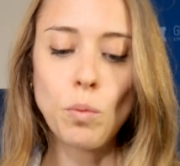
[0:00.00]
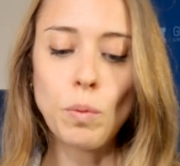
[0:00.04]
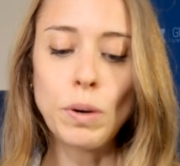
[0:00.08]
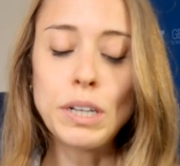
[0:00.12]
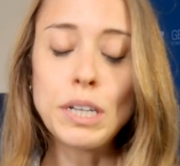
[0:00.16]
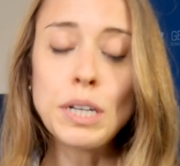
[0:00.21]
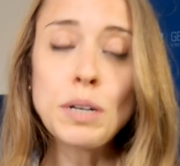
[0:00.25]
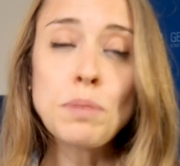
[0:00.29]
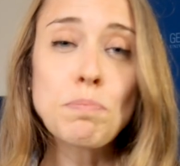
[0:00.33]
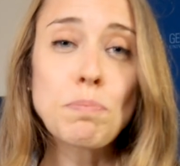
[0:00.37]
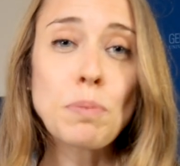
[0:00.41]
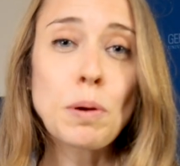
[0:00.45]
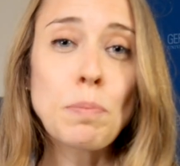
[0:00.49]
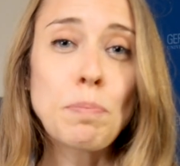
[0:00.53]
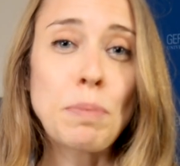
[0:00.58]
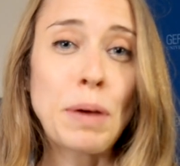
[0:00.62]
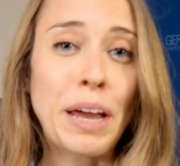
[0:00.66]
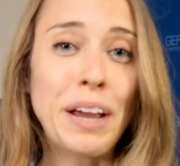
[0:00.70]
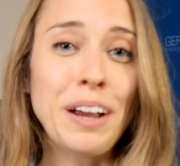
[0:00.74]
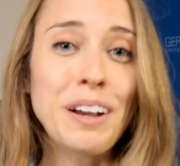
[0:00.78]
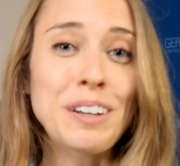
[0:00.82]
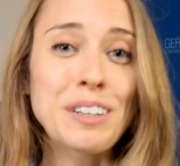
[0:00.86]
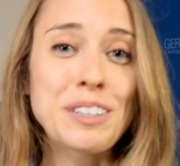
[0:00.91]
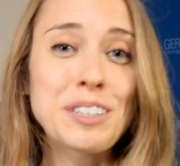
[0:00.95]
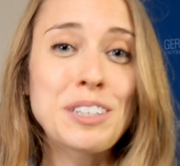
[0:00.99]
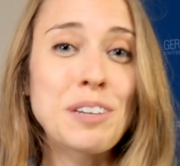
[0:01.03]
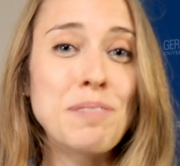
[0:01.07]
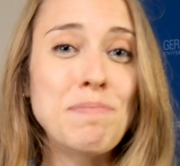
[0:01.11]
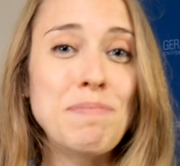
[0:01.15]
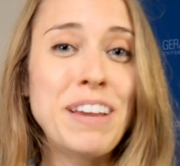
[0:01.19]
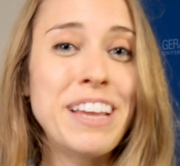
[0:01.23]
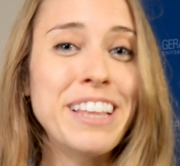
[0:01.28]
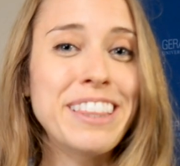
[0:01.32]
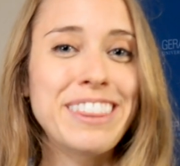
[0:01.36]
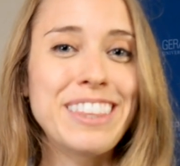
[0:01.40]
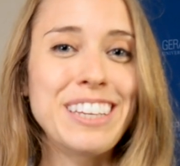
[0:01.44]
We didn't prepare to
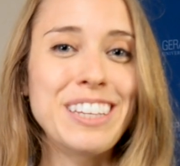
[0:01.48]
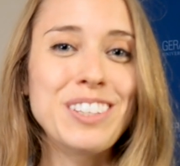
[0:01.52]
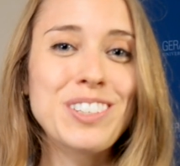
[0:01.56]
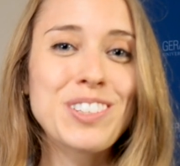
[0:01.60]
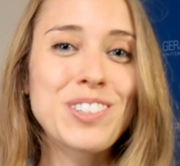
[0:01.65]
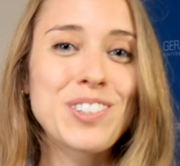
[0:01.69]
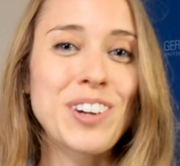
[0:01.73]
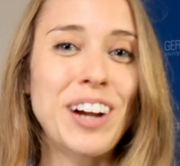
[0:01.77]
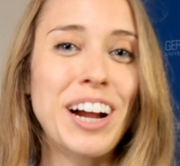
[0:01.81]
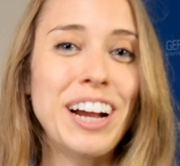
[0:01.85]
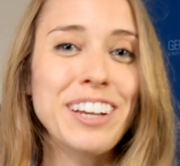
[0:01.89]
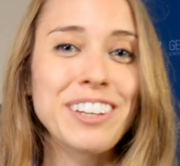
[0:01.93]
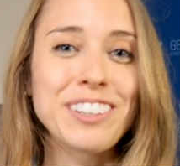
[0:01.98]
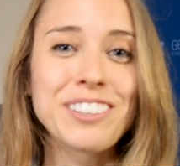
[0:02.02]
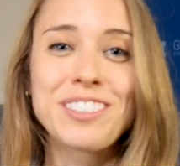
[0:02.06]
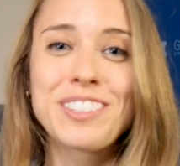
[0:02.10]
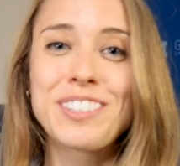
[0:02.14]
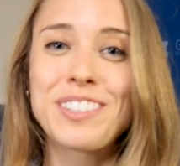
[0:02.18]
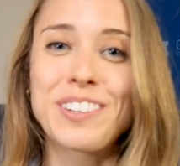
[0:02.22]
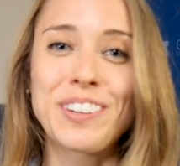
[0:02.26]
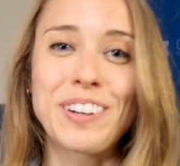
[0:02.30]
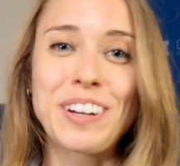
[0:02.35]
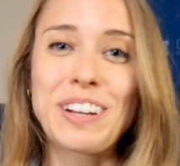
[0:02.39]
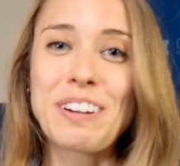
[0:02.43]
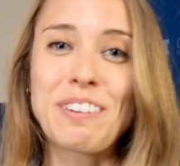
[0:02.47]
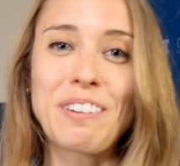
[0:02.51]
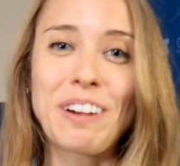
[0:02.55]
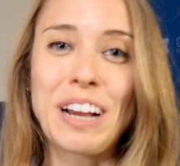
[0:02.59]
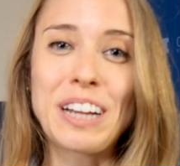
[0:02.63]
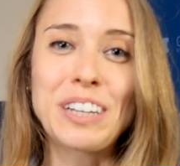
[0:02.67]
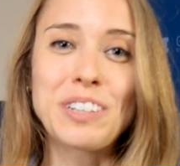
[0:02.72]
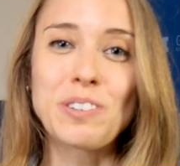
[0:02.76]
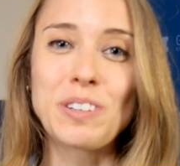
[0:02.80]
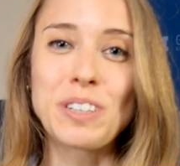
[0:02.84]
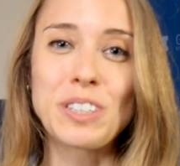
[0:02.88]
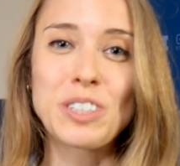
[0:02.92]
meet these trials during
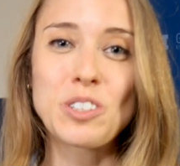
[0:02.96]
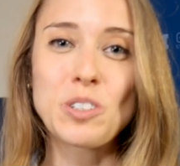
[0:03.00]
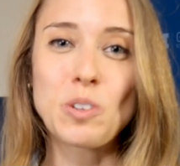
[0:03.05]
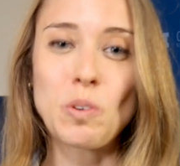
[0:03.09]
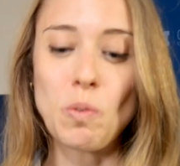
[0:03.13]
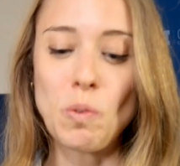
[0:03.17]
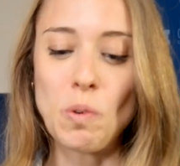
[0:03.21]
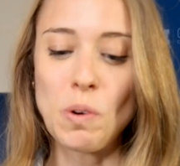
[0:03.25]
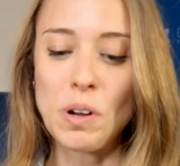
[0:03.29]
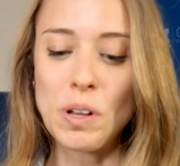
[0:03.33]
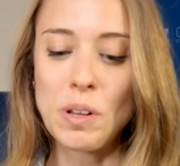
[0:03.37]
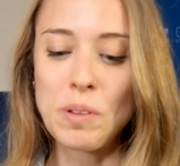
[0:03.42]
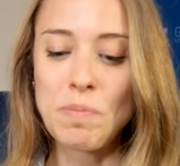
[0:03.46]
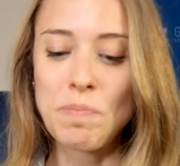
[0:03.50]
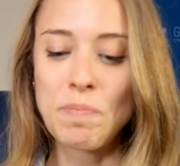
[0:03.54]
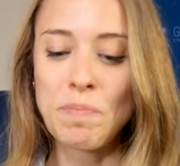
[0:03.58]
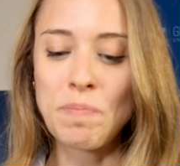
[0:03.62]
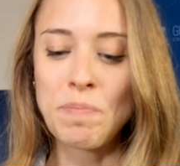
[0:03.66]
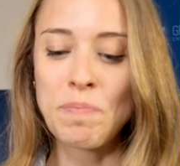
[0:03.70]
graduate school.